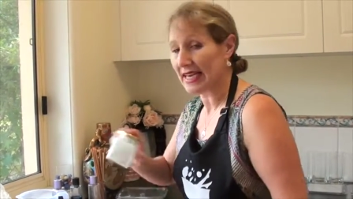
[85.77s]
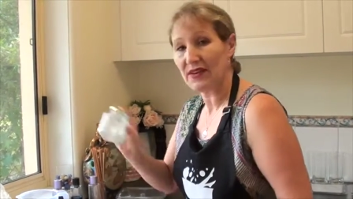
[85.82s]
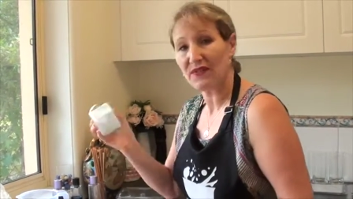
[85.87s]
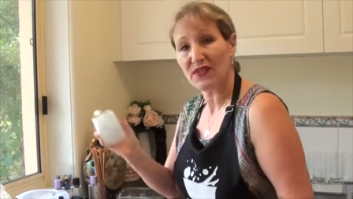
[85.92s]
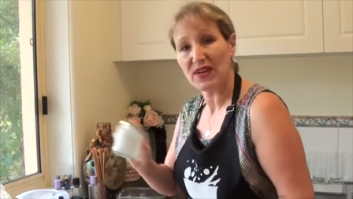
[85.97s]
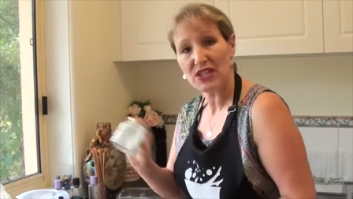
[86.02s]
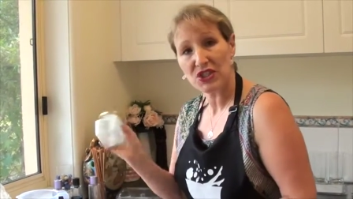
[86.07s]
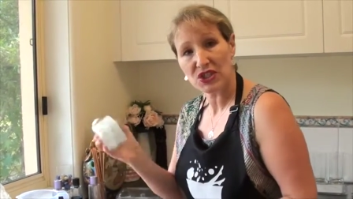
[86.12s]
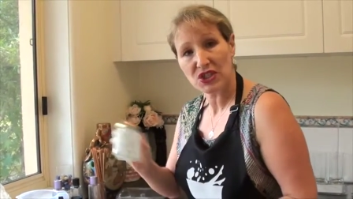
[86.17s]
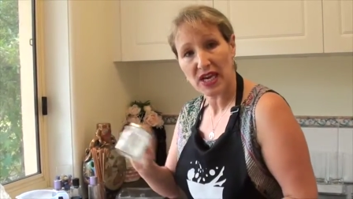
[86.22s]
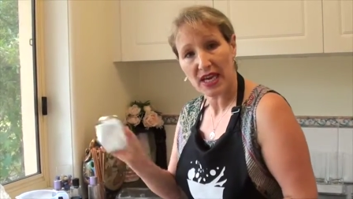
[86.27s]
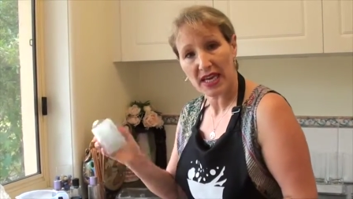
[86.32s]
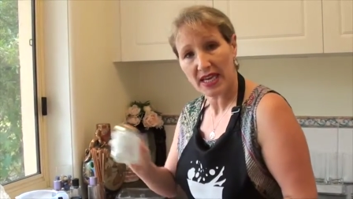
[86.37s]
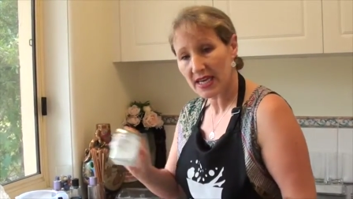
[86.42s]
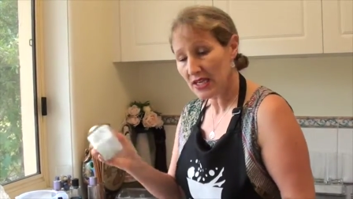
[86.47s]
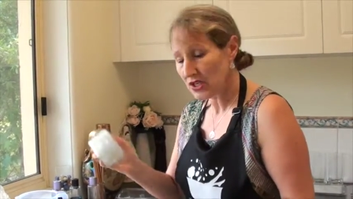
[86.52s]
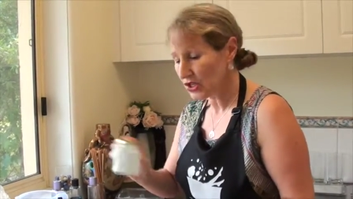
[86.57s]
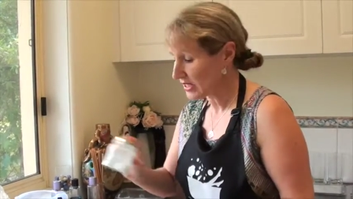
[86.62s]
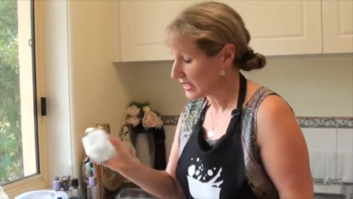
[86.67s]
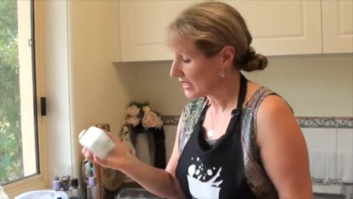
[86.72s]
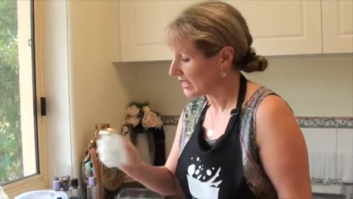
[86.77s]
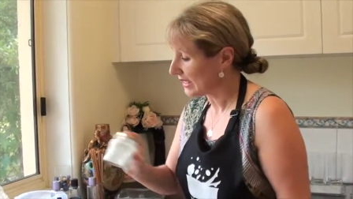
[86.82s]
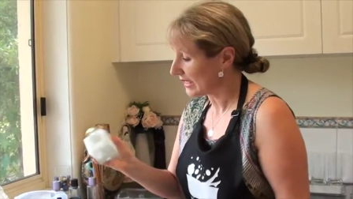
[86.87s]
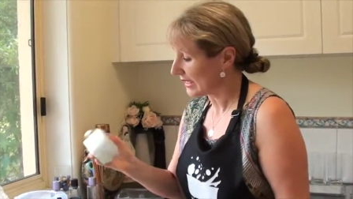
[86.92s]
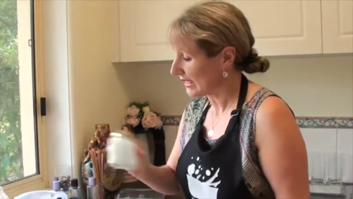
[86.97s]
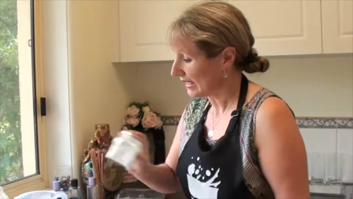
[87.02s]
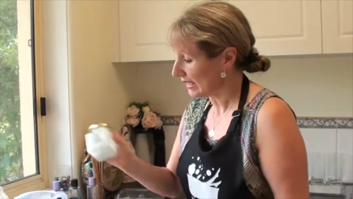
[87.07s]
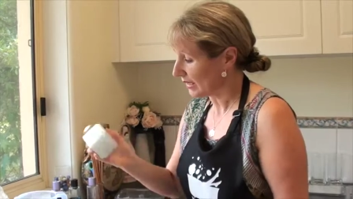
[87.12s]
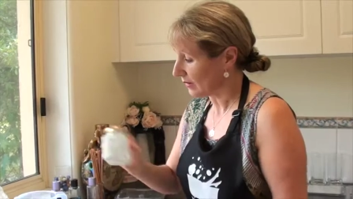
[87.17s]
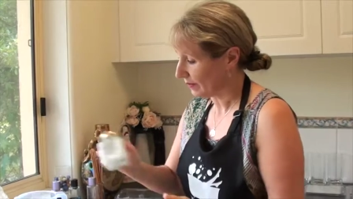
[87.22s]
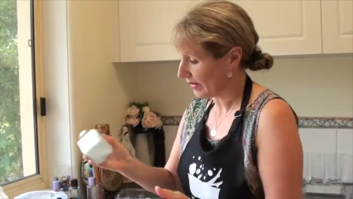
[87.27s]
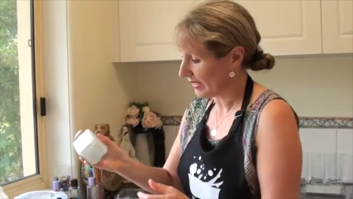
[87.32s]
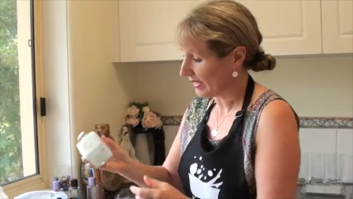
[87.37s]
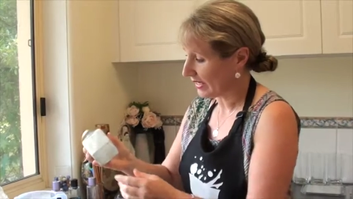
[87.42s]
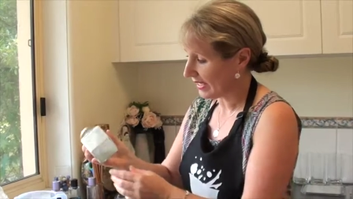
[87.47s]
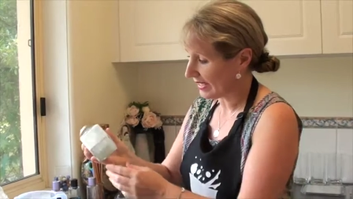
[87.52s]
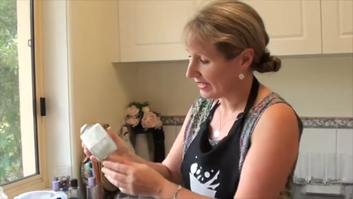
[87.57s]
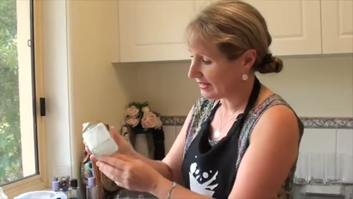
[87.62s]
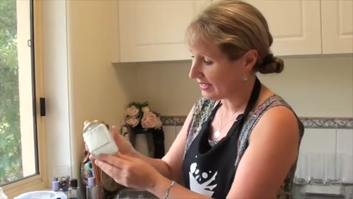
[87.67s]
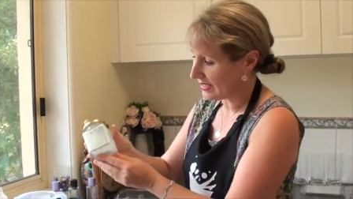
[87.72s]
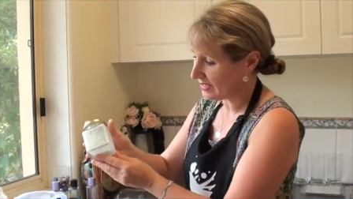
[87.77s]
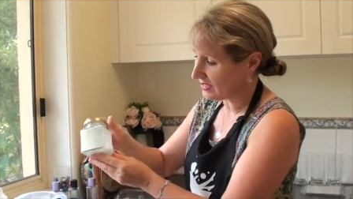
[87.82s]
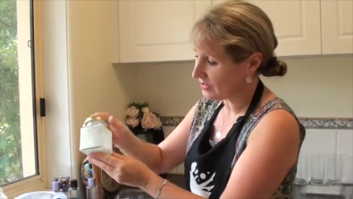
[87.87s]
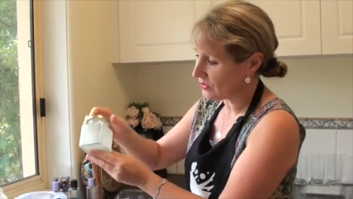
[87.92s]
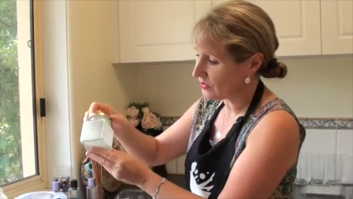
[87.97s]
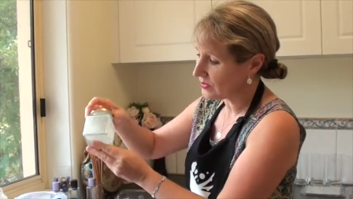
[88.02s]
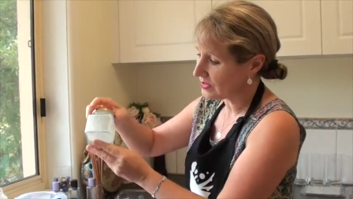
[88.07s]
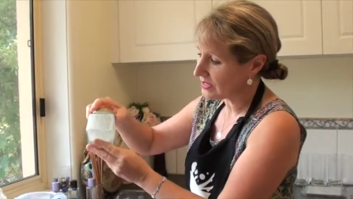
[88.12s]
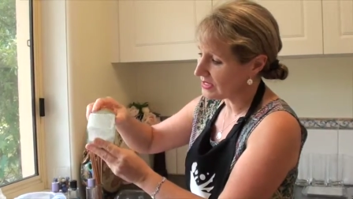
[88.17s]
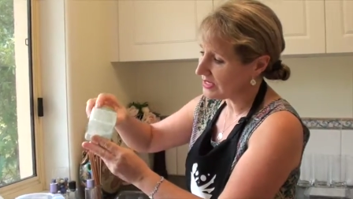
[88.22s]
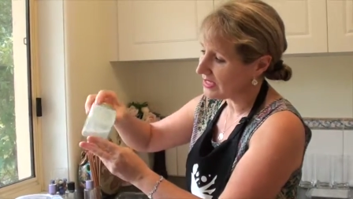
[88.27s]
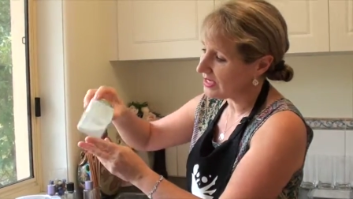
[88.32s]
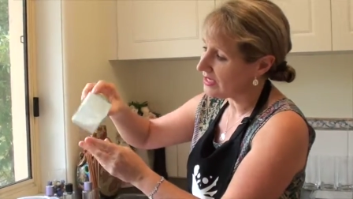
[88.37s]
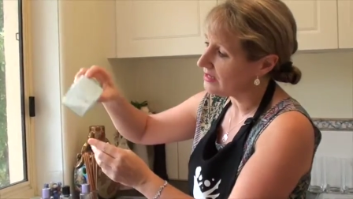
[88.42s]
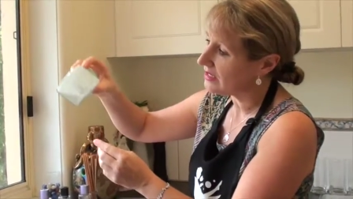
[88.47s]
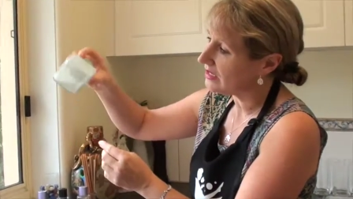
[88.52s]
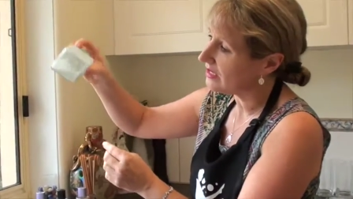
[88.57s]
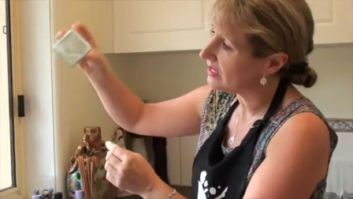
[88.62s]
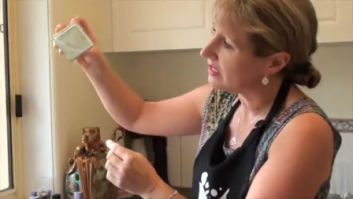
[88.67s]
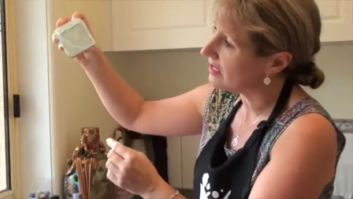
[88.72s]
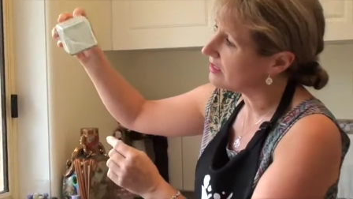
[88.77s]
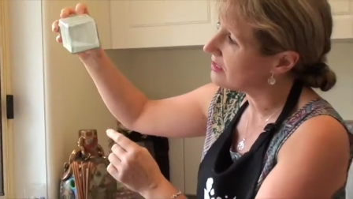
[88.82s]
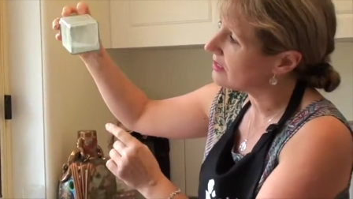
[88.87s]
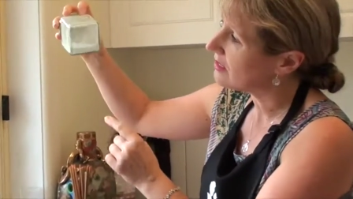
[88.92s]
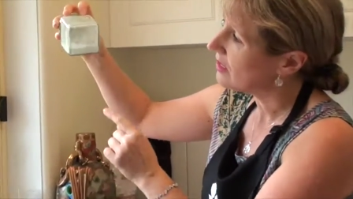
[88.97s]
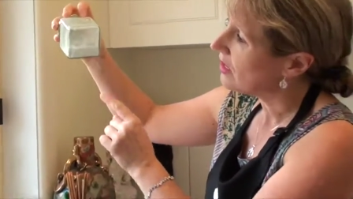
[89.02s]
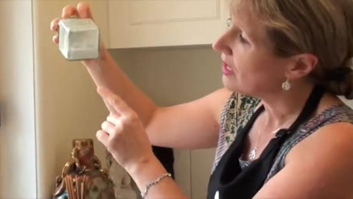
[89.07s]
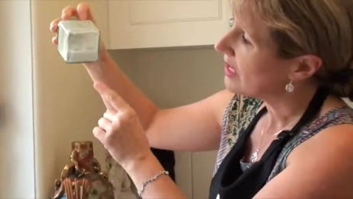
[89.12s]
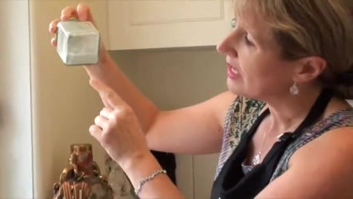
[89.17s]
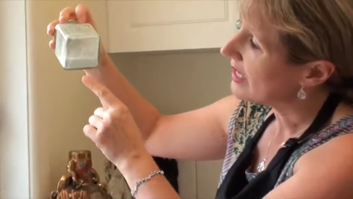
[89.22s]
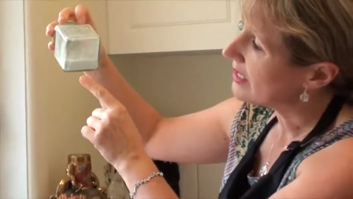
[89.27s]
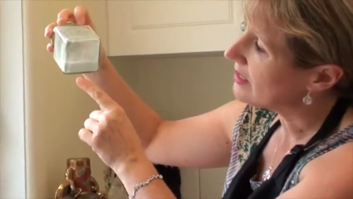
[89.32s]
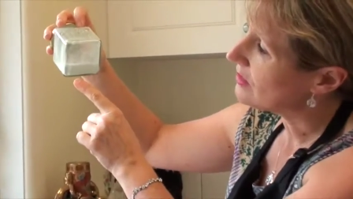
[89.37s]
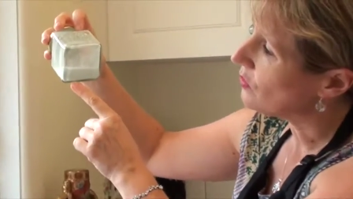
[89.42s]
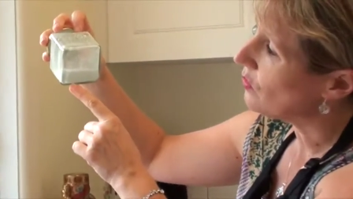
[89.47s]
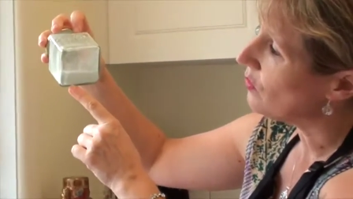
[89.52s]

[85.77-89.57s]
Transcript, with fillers: If I shake it just a little bit like this, you'll see that it's, it's